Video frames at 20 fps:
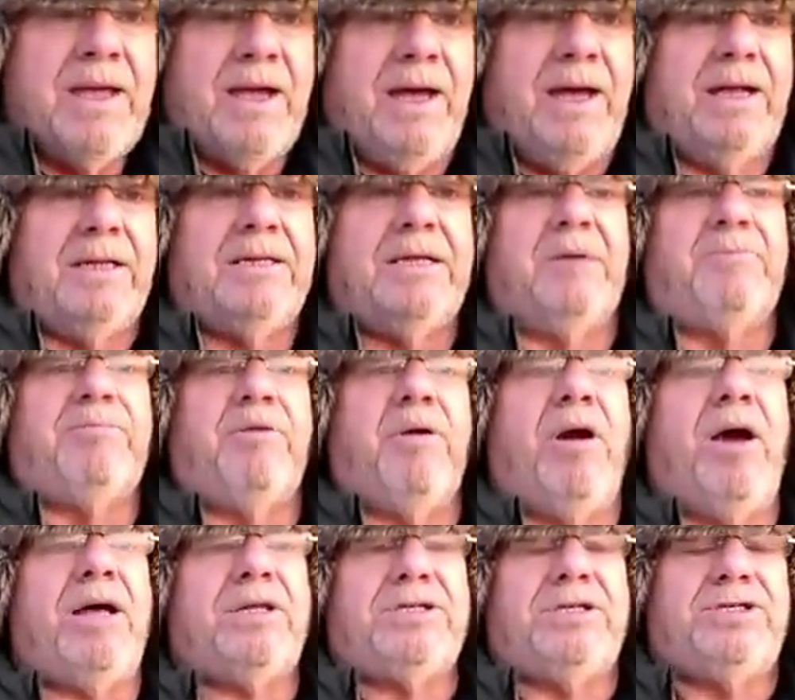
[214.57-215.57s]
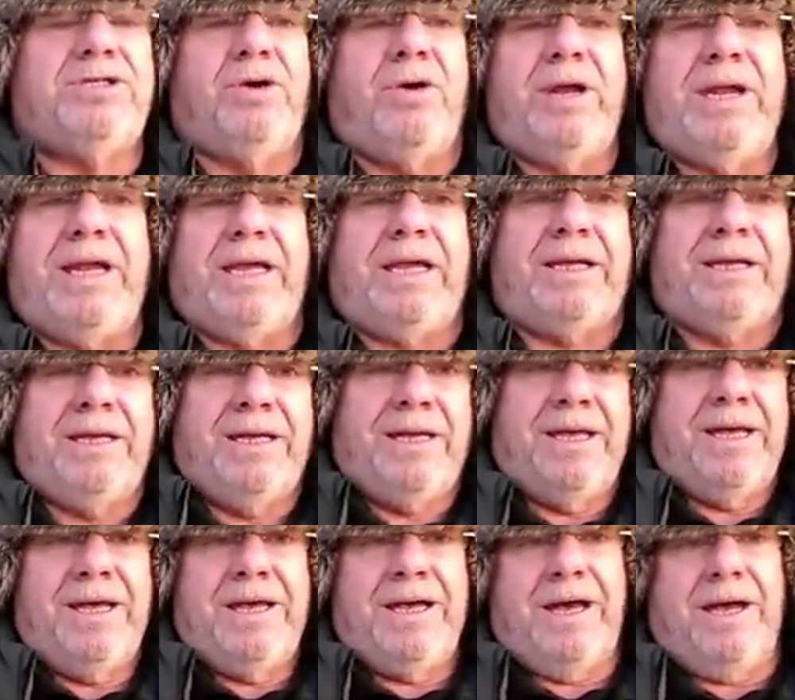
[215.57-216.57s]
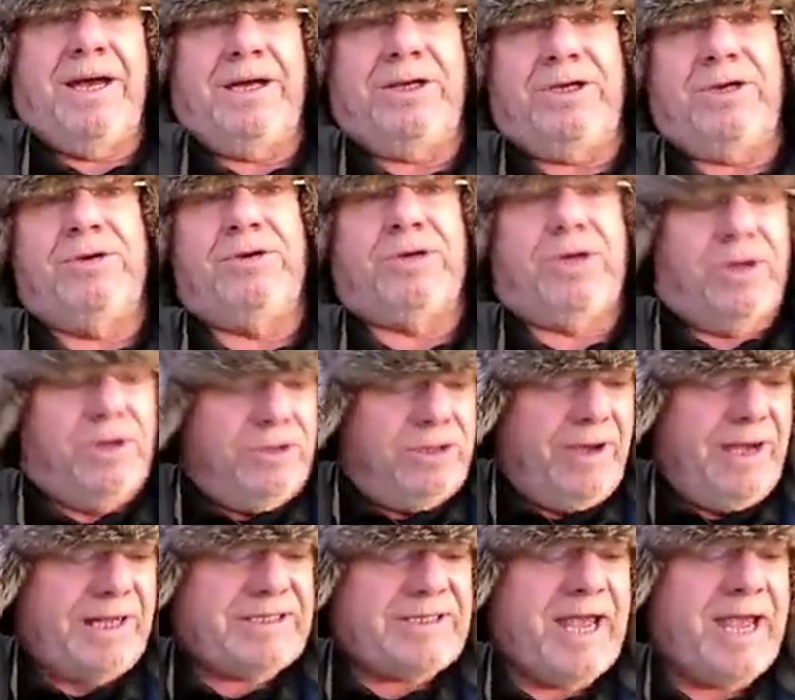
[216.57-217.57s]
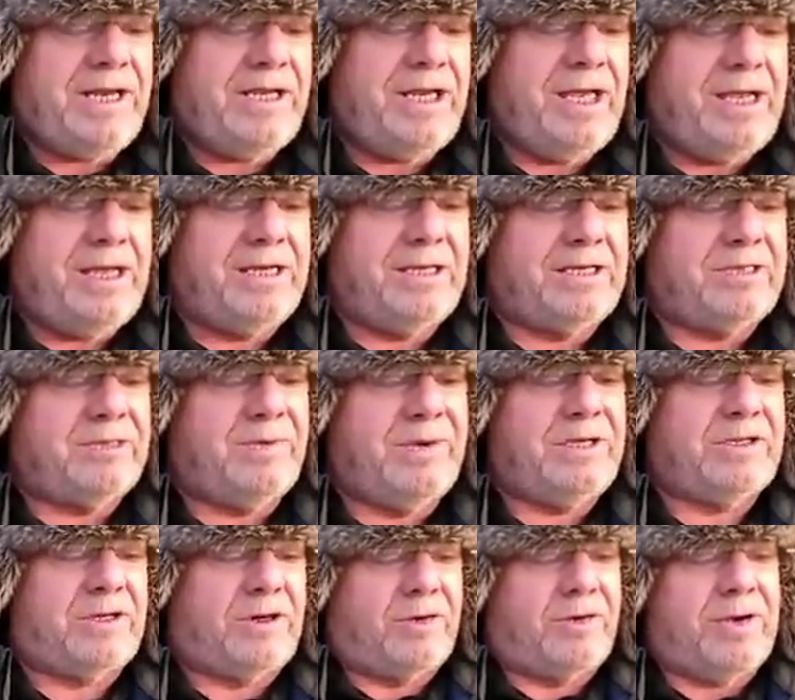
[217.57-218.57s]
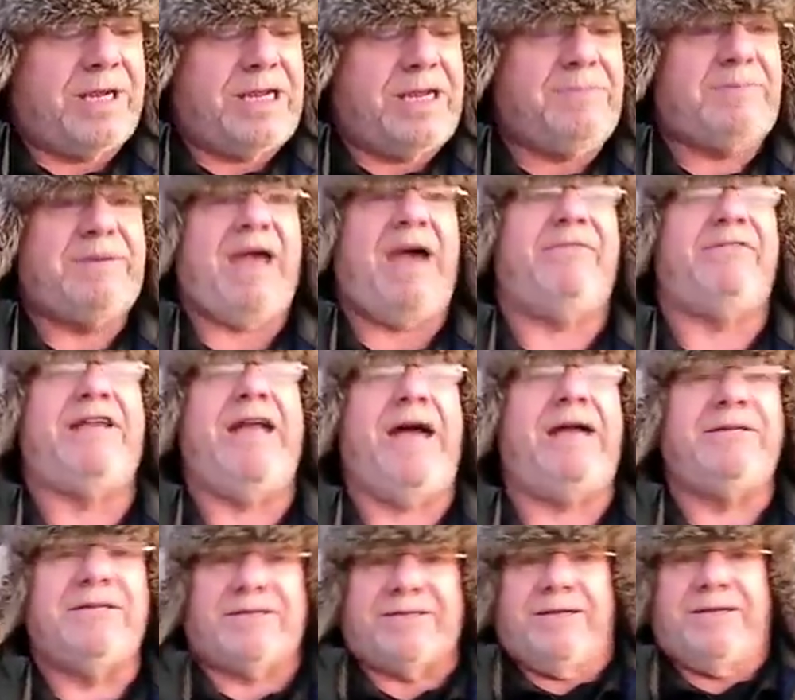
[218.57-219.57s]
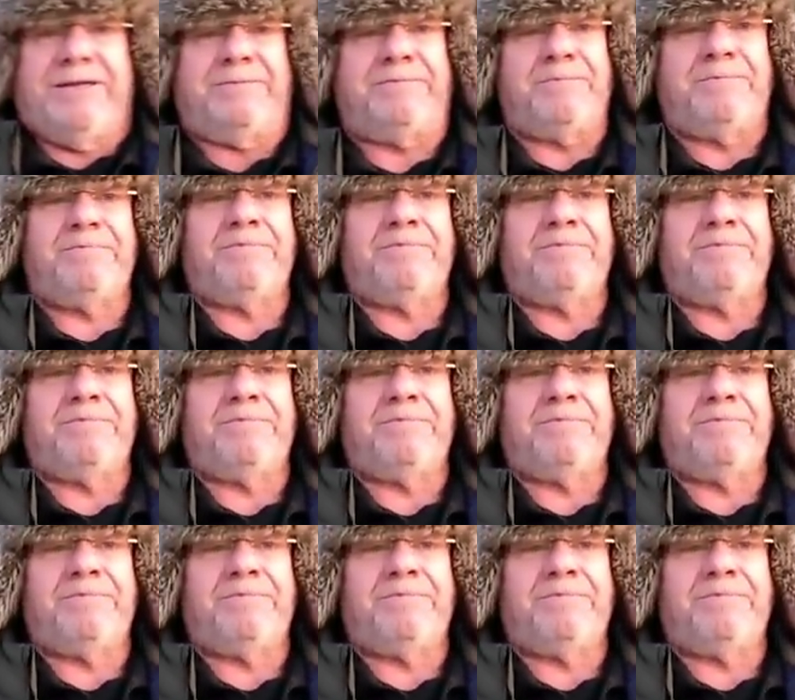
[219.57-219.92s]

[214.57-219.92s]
And prior to joining UKOOG, you had 10 years with Creeb Gavin Anderson.